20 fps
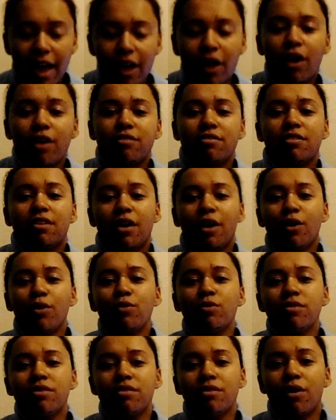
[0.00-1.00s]
Hey guys and
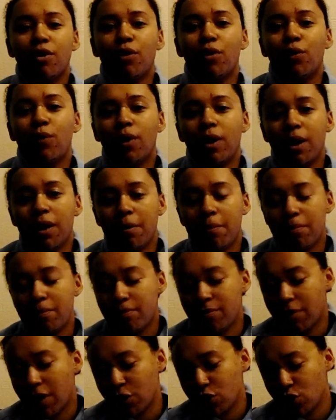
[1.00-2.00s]
girls, so
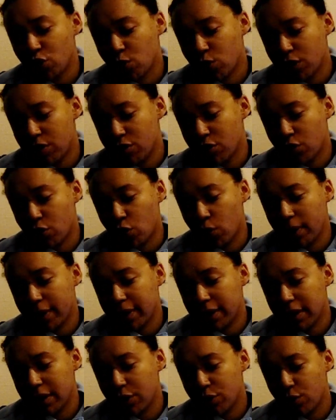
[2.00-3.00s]
I just wanted to
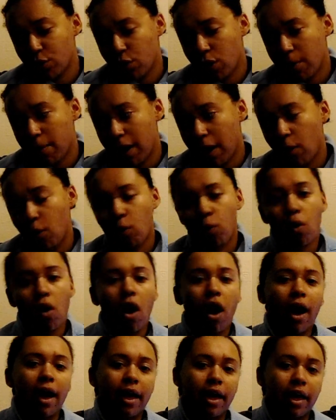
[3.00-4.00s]
quickly talk about
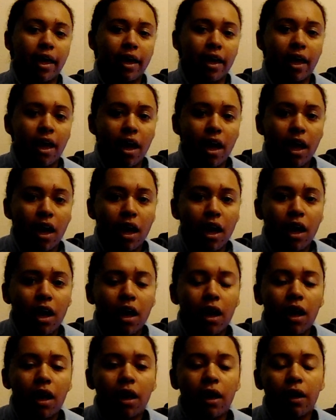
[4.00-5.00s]
why
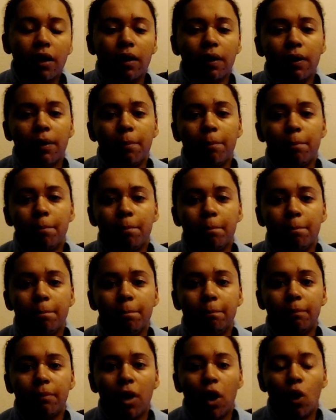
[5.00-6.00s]

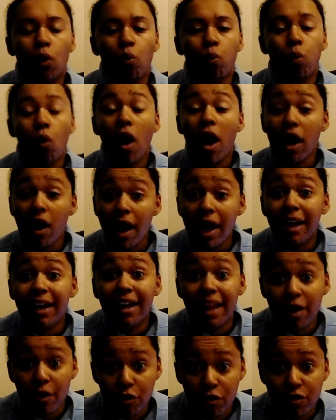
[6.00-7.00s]

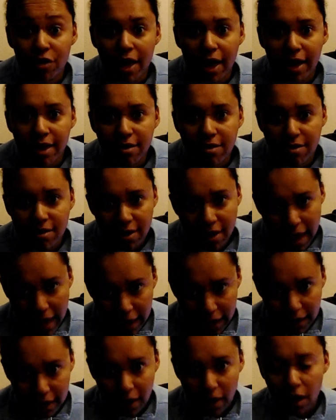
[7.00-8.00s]
I left
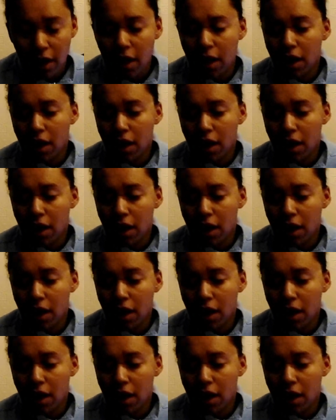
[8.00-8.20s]
ACN,